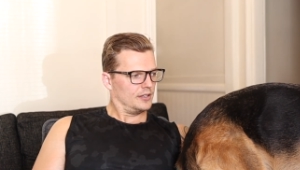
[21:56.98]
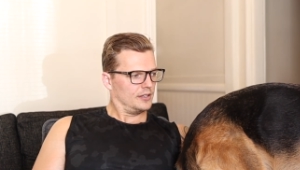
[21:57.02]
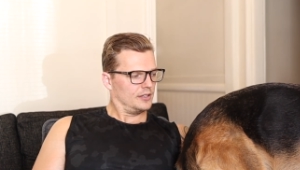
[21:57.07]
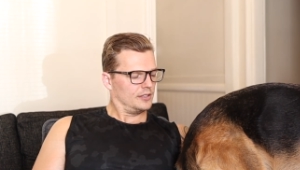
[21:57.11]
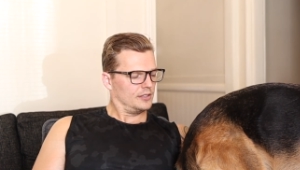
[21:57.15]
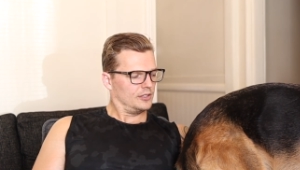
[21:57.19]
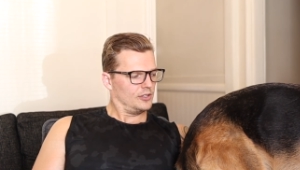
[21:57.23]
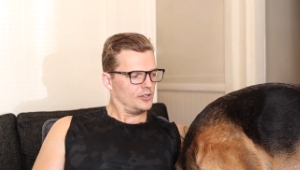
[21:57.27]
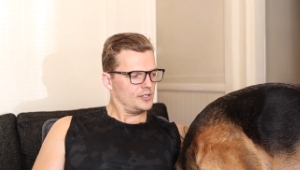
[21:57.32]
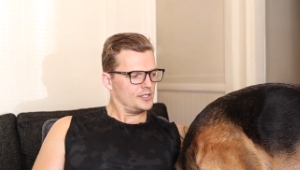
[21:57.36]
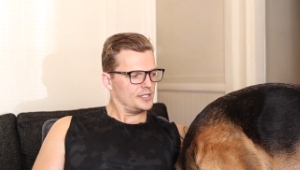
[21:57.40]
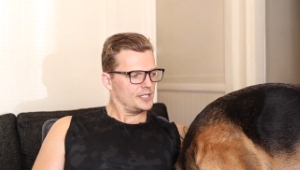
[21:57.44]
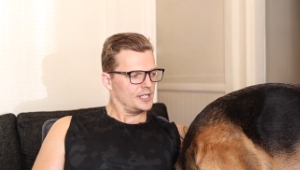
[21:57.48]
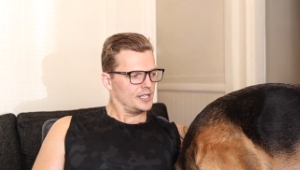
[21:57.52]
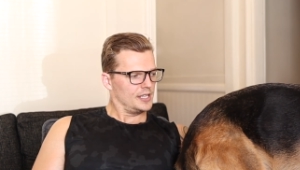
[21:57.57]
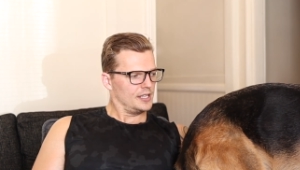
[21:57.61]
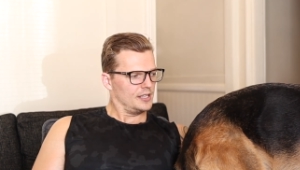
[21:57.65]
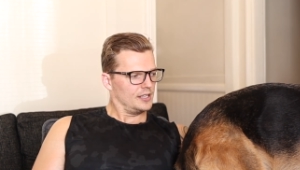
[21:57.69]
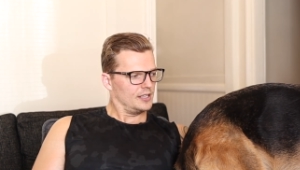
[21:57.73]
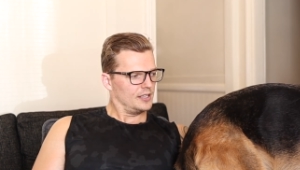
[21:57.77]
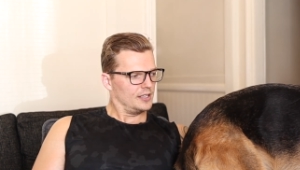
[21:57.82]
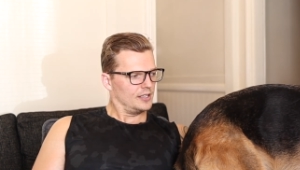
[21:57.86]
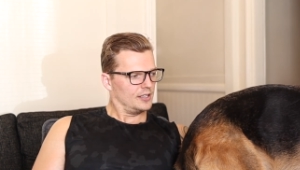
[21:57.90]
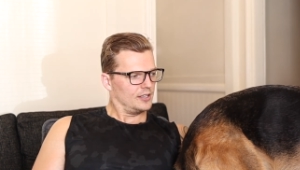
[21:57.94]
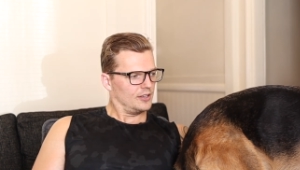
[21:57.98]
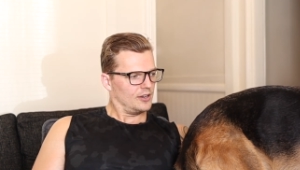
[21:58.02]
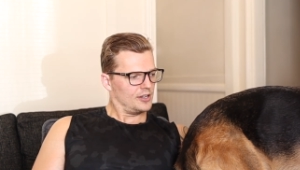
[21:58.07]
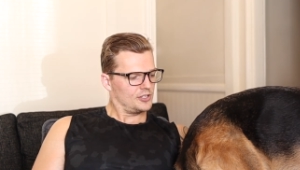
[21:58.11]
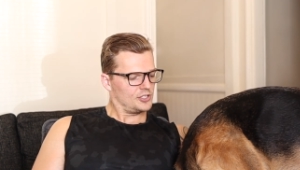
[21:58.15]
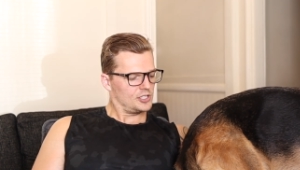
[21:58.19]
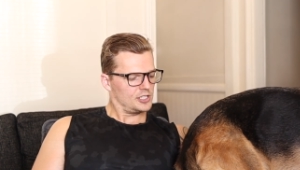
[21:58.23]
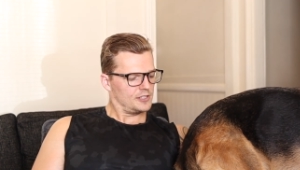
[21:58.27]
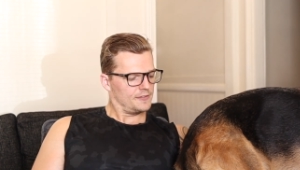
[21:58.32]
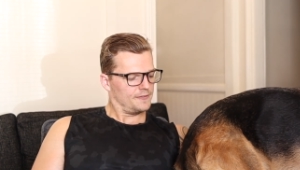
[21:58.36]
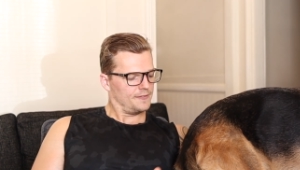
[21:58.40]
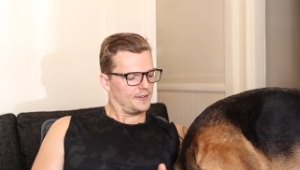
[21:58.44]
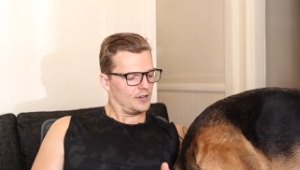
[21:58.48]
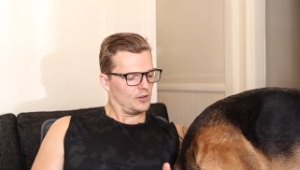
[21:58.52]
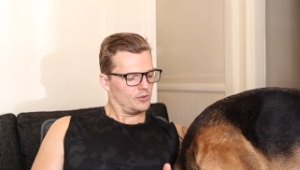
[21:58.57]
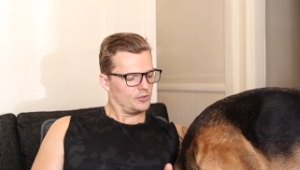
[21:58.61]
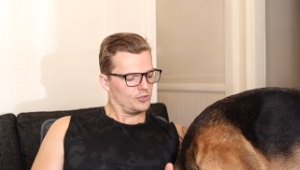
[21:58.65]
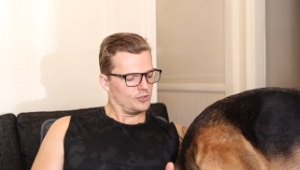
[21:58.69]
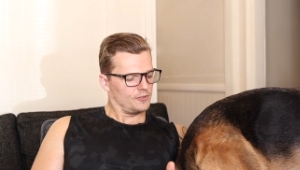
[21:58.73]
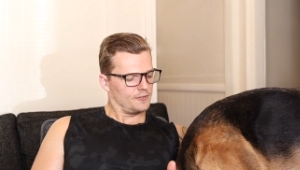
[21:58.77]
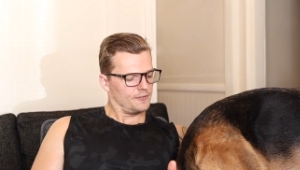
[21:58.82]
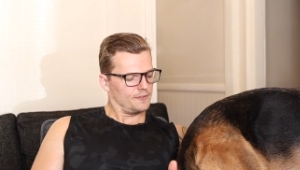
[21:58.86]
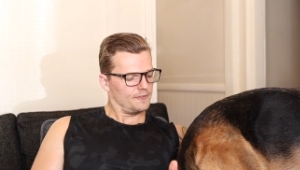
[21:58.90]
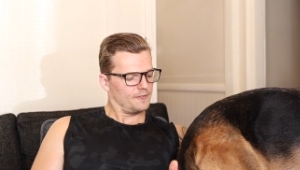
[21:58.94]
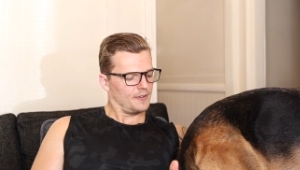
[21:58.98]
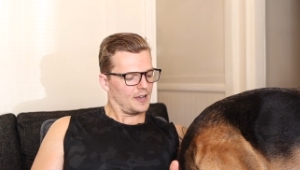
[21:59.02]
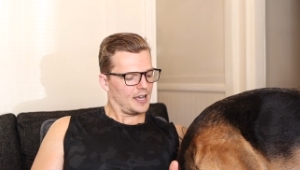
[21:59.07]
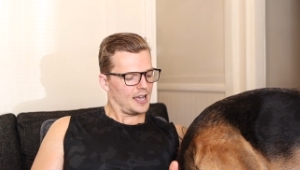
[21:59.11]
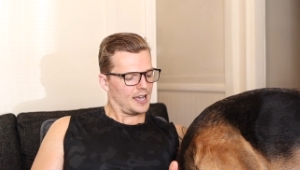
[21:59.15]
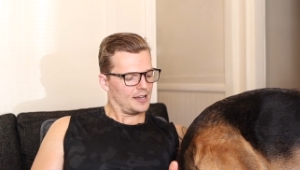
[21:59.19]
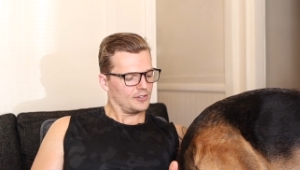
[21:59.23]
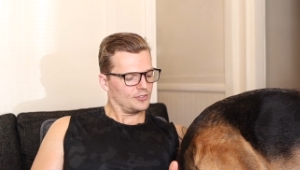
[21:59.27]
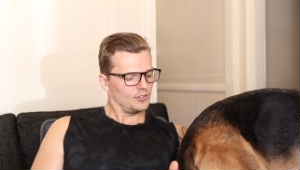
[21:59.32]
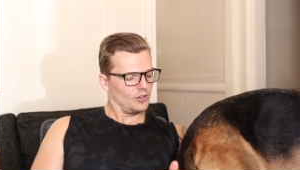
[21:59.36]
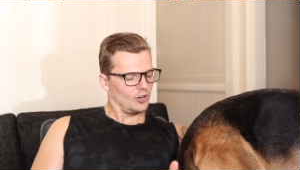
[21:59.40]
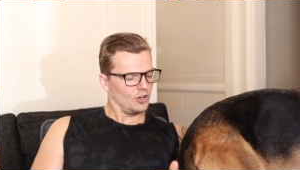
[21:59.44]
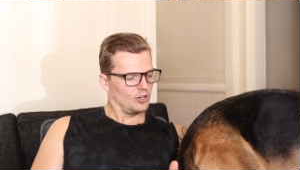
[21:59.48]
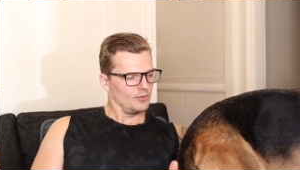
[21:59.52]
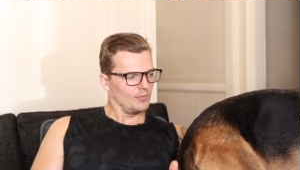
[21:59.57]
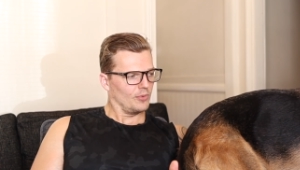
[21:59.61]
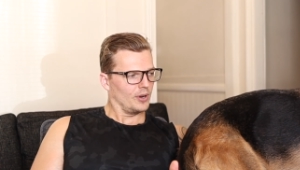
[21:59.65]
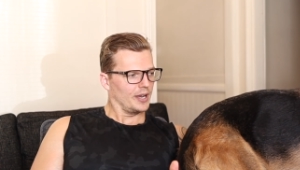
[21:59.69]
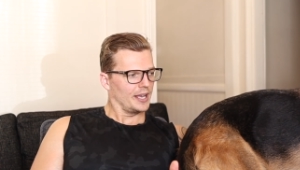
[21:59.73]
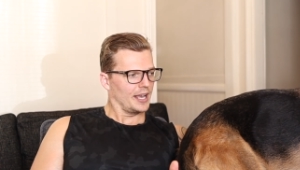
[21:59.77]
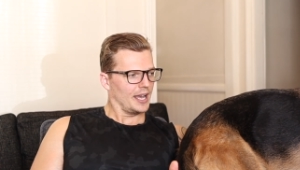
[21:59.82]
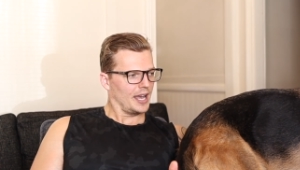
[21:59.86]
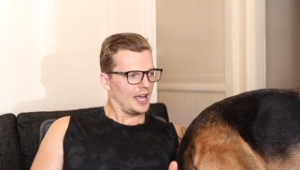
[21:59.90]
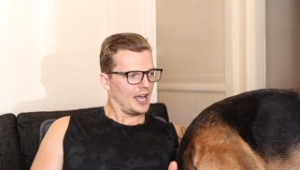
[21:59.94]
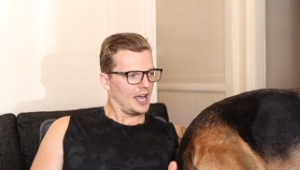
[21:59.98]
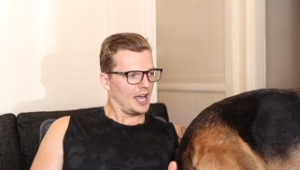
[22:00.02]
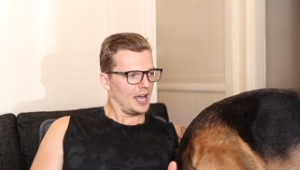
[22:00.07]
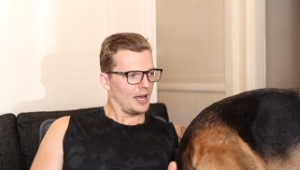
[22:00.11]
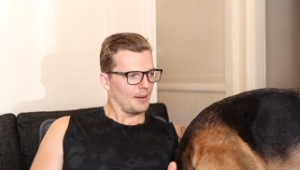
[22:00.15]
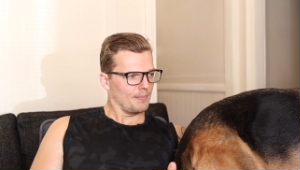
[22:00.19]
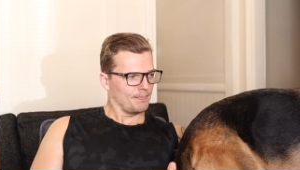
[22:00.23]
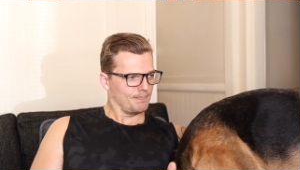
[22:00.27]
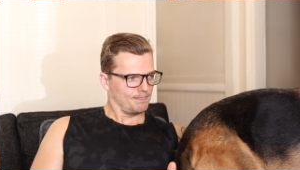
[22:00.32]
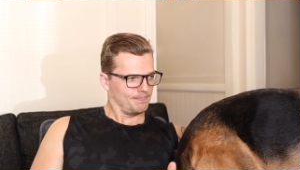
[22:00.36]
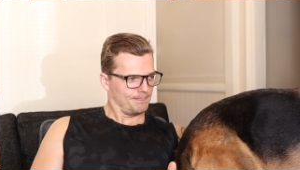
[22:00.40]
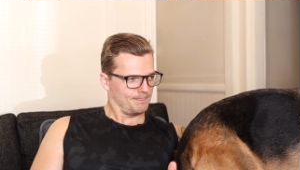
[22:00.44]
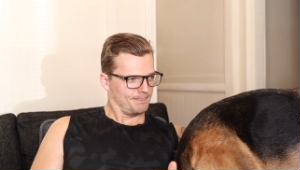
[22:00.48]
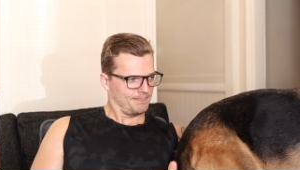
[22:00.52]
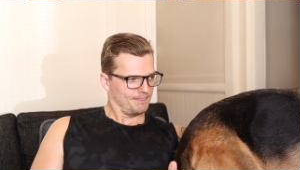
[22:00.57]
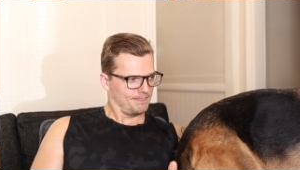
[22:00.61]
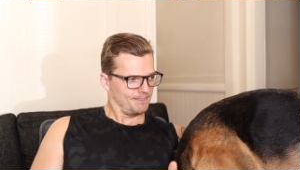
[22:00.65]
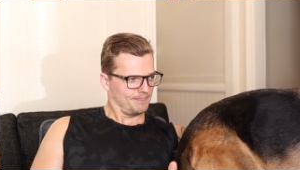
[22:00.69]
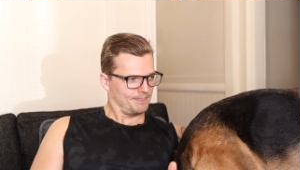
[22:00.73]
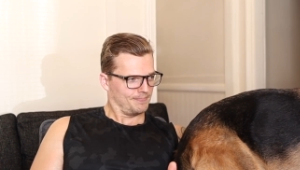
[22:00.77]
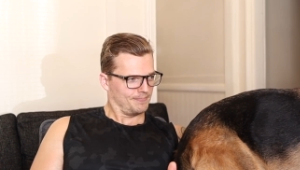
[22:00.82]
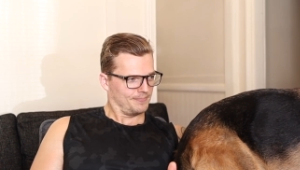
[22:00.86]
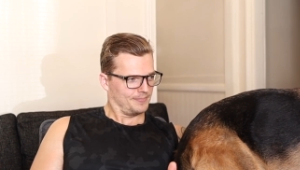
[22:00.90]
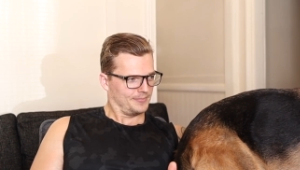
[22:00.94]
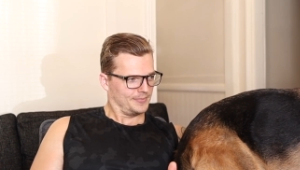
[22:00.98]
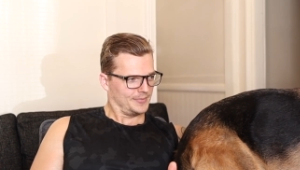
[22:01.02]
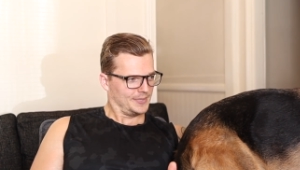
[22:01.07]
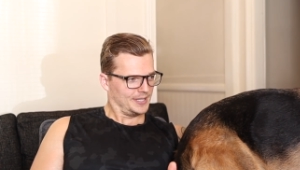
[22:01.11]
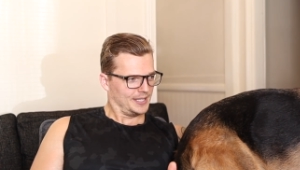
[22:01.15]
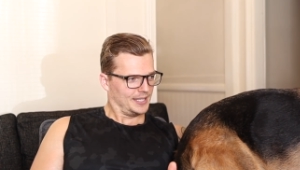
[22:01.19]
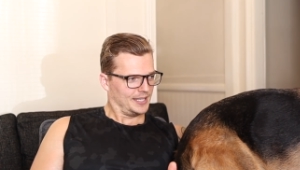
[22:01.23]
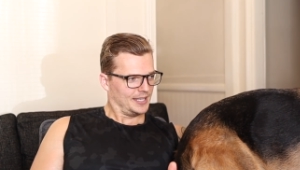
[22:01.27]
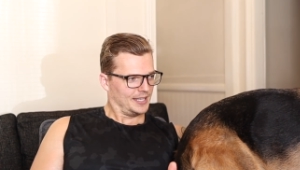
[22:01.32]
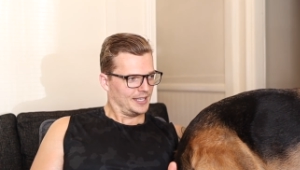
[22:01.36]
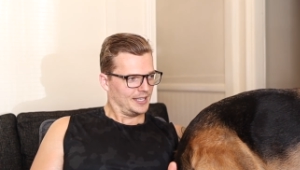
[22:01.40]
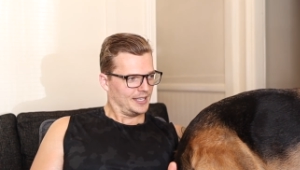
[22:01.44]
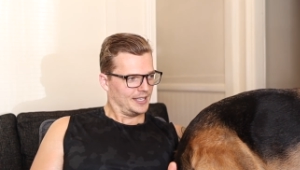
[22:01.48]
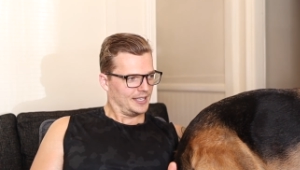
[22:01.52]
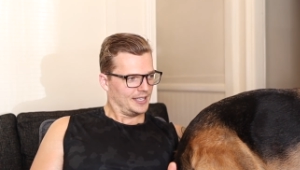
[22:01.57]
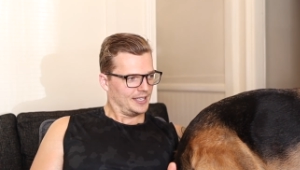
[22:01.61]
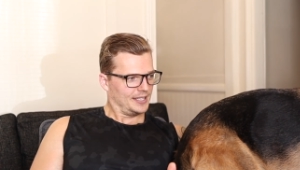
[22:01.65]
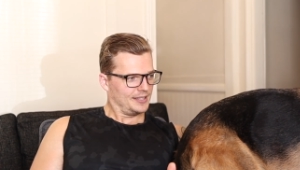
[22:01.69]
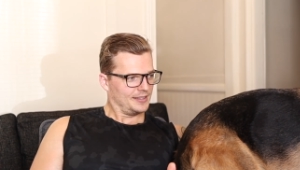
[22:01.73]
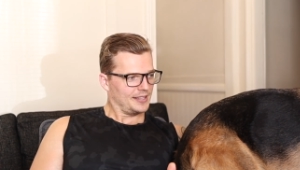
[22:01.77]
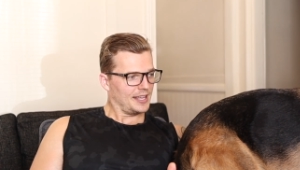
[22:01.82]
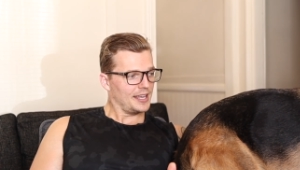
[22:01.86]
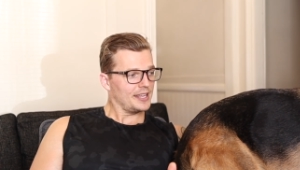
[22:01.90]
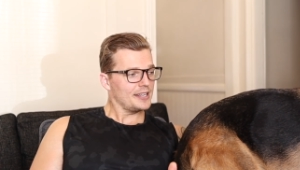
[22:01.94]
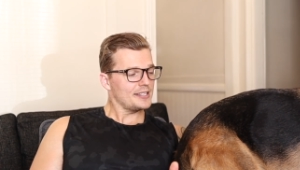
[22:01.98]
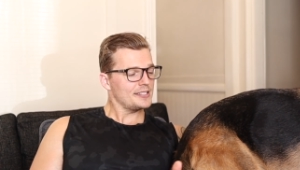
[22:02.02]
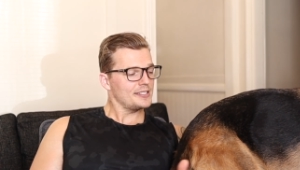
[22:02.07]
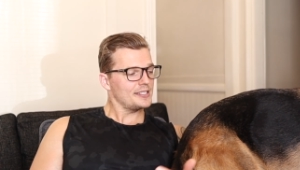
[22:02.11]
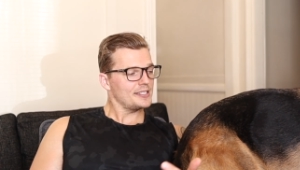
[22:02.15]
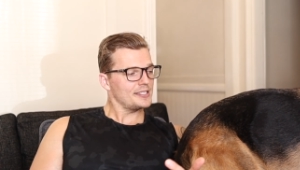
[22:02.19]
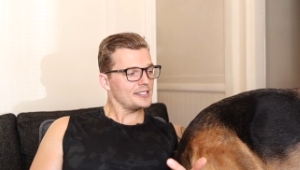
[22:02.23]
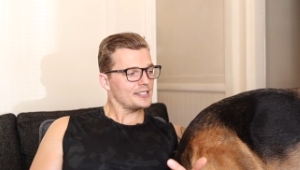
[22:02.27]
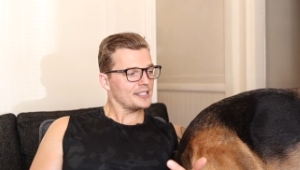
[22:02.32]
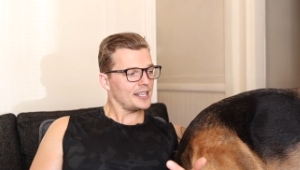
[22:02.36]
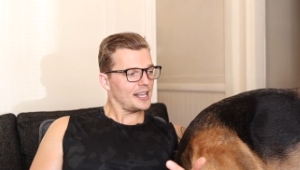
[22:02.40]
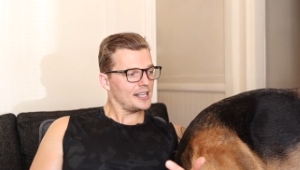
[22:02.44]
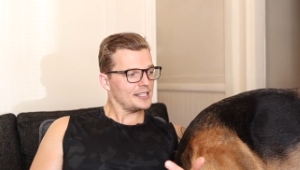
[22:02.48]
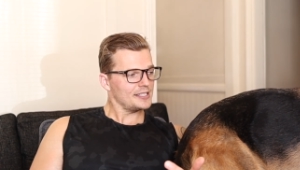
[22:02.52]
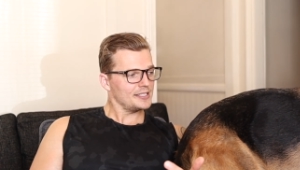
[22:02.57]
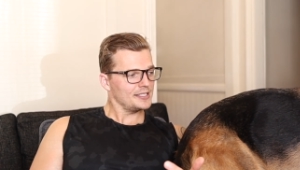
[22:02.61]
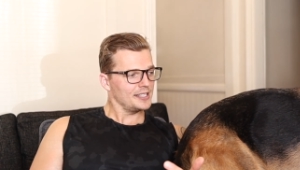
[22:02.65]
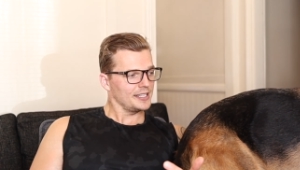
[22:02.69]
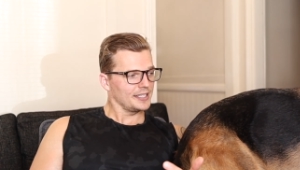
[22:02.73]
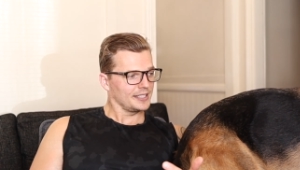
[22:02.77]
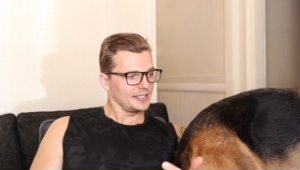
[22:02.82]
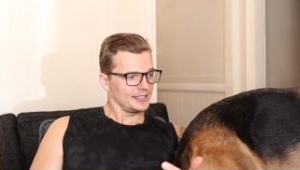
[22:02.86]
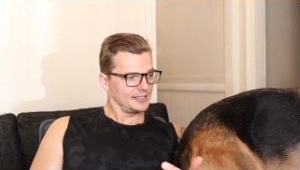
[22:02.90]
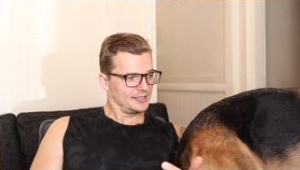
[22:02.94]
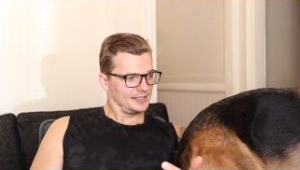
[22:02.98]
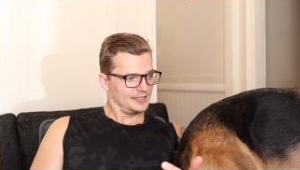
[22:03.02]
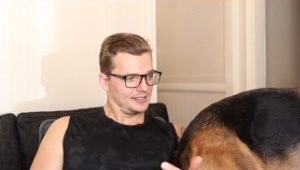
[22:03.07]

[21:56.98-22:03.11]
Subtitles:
Lucy, I just felt you fart on my arm. That is disgusting.